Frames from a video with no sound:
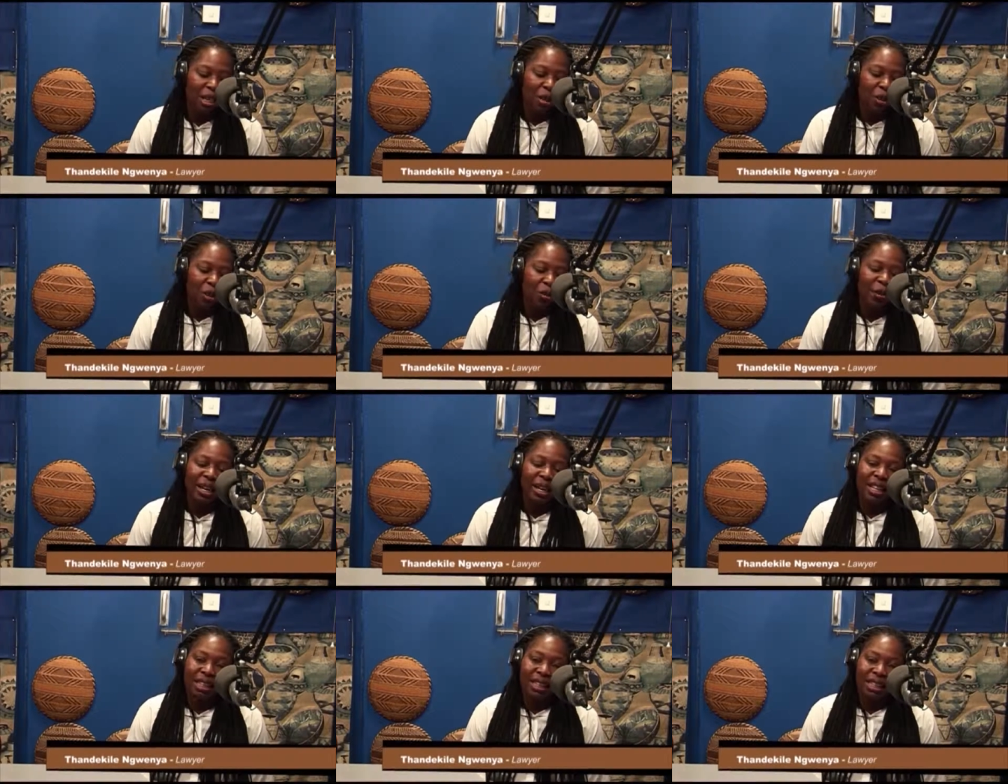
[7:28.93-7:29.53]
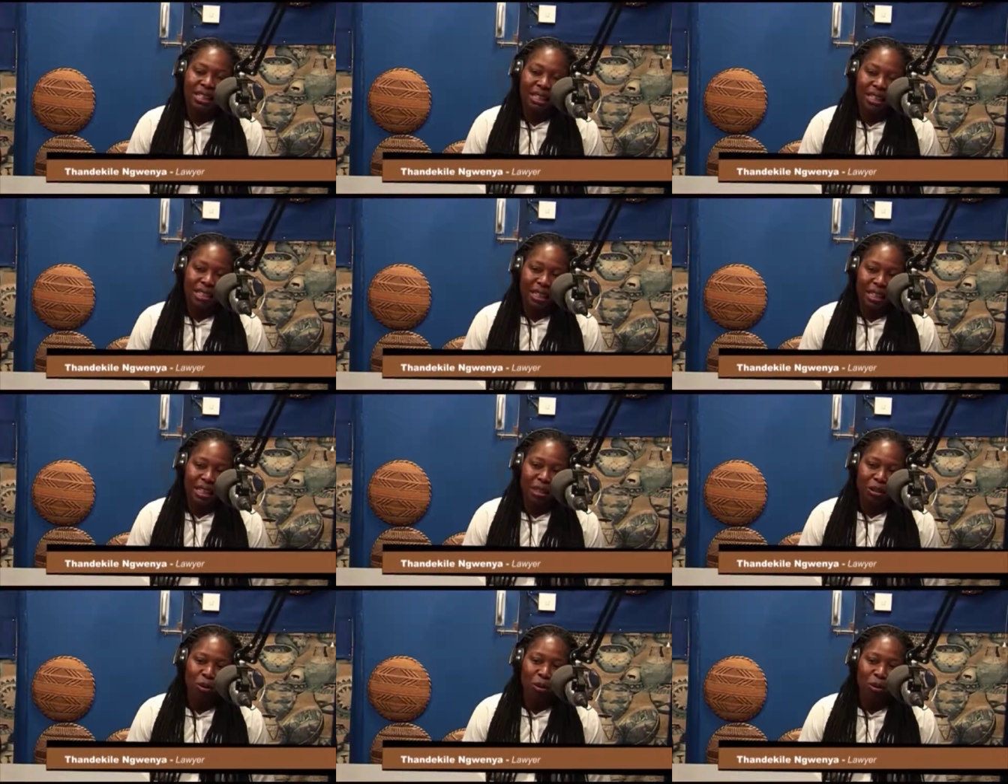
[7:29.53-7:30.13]
where the
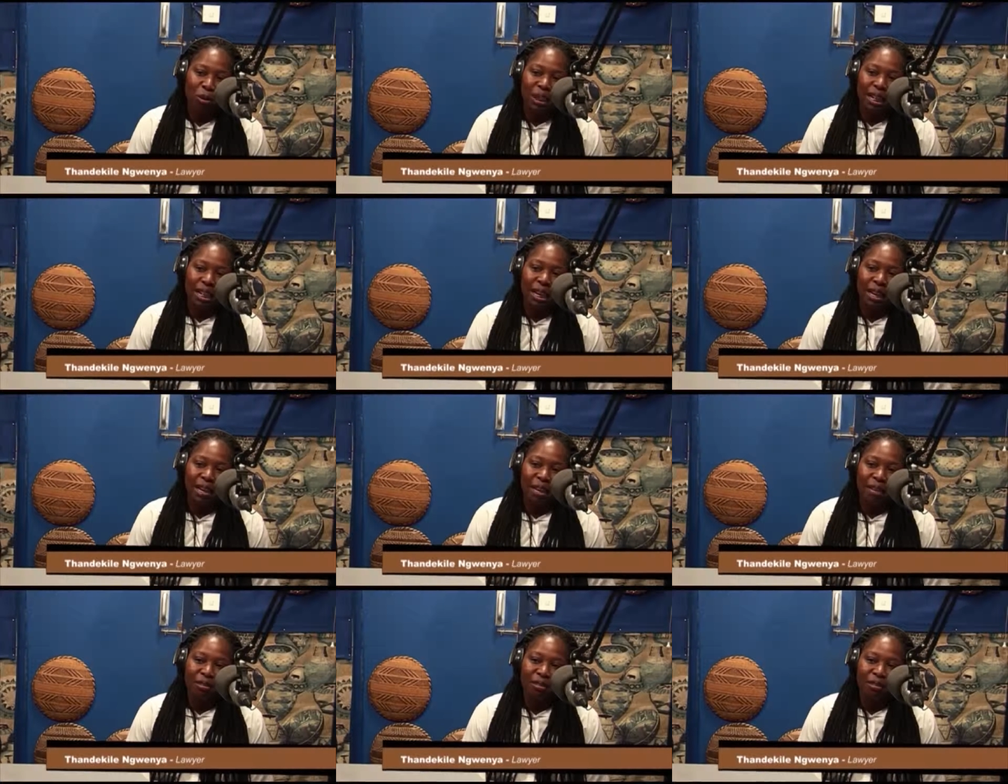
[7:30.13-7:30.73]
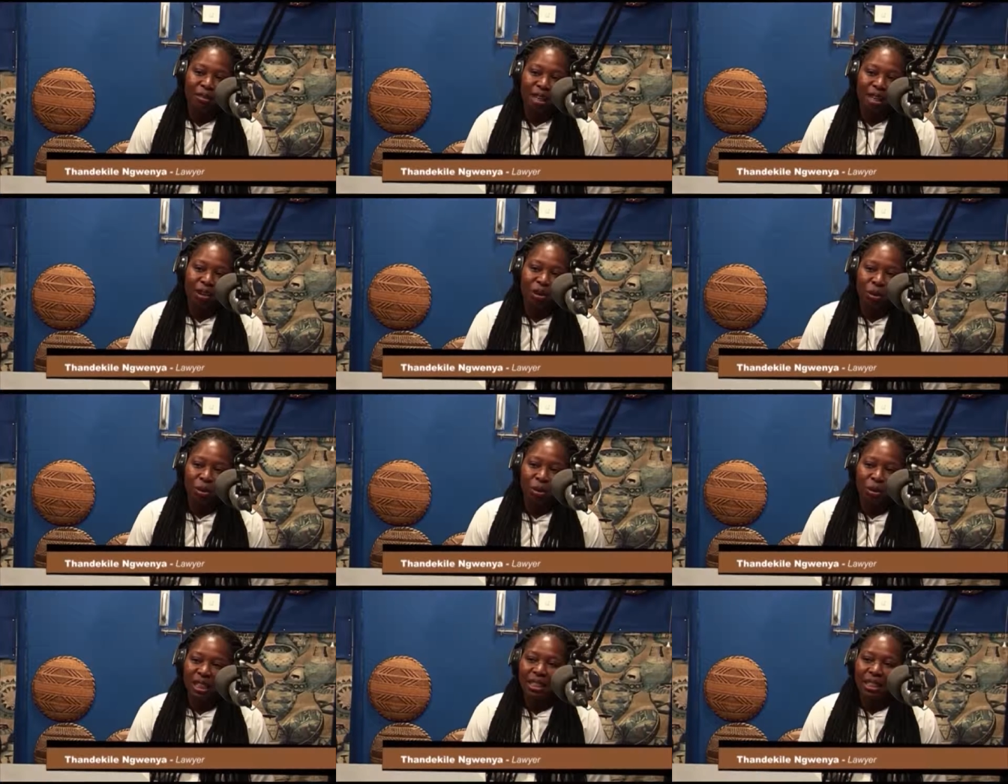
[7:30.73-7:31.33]
state could have
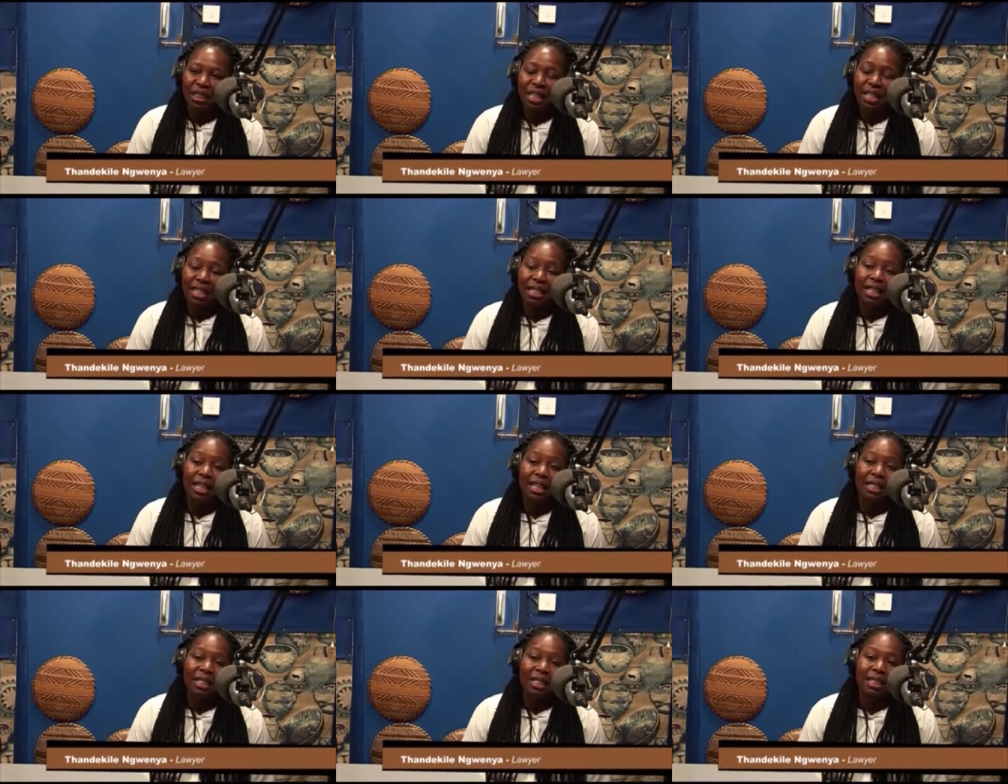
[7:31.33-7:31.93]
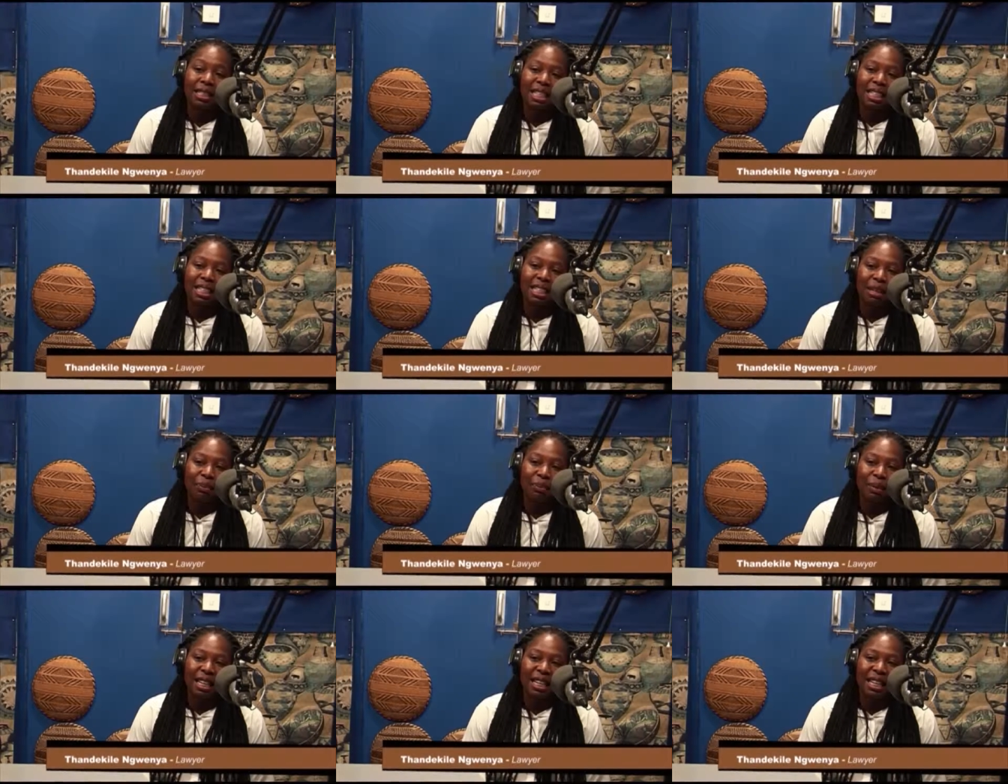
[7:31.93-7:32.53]
ensured that there is
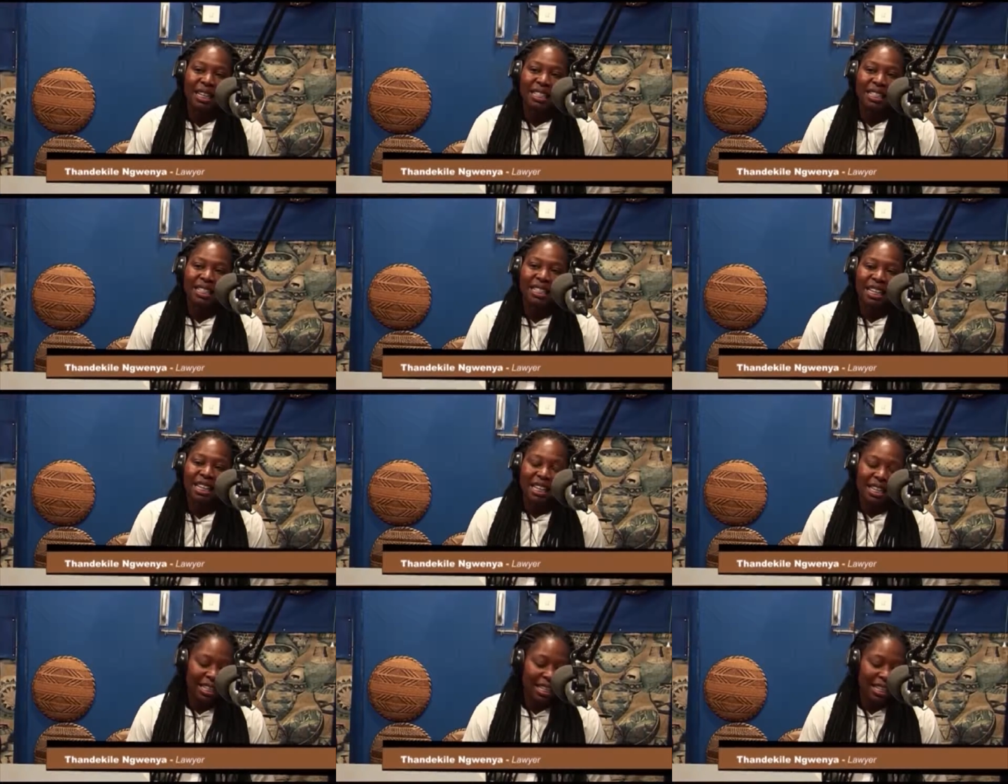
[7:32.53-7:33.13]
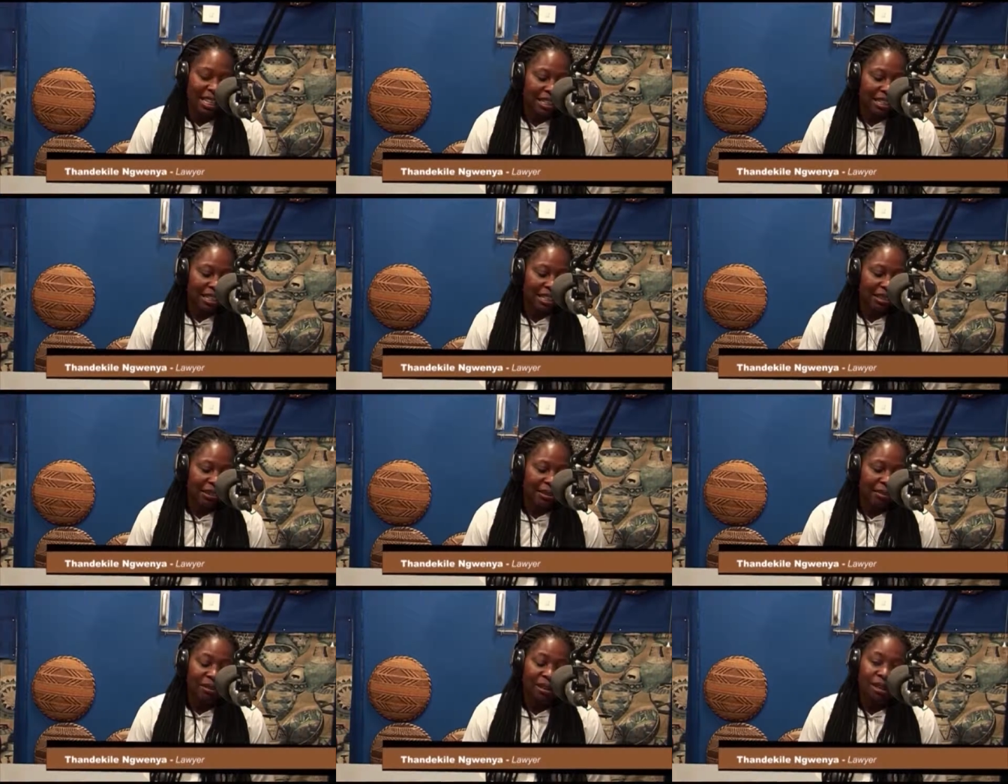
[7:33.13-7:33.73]
gender balance, there is
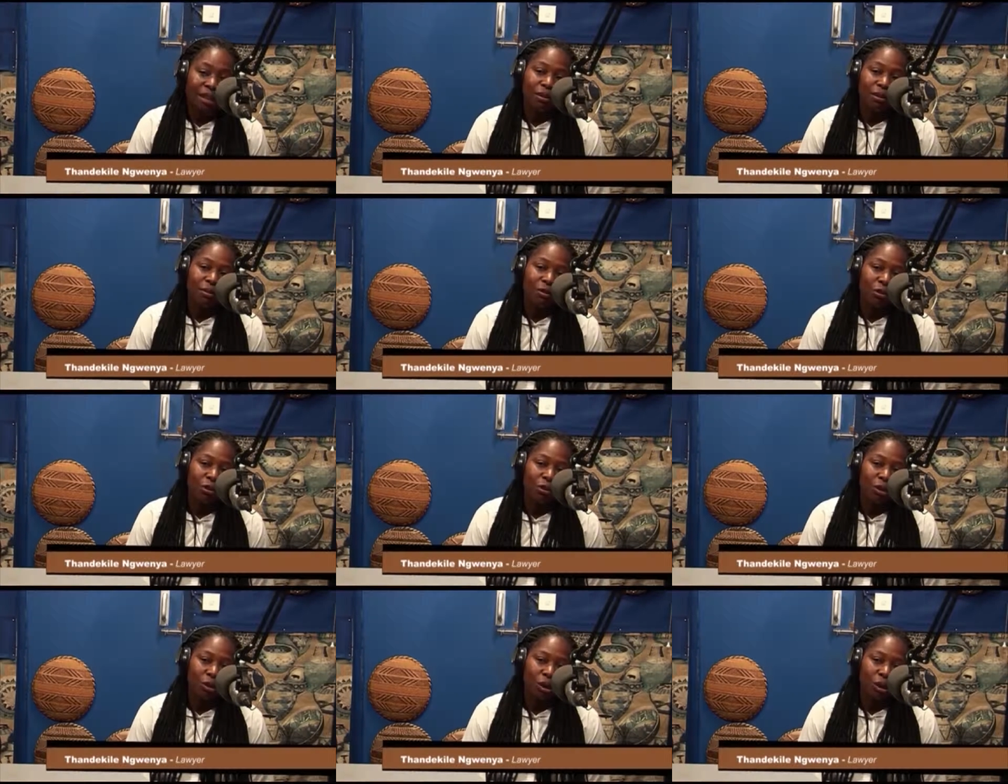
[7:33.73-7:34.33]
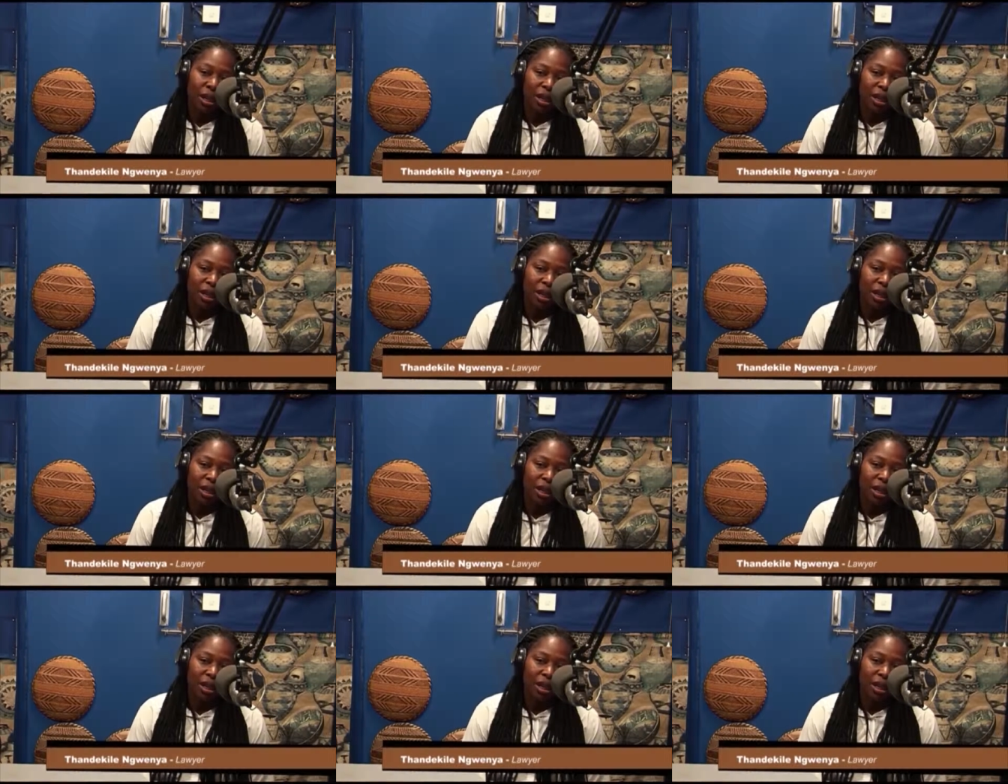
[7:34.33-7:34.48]
still very few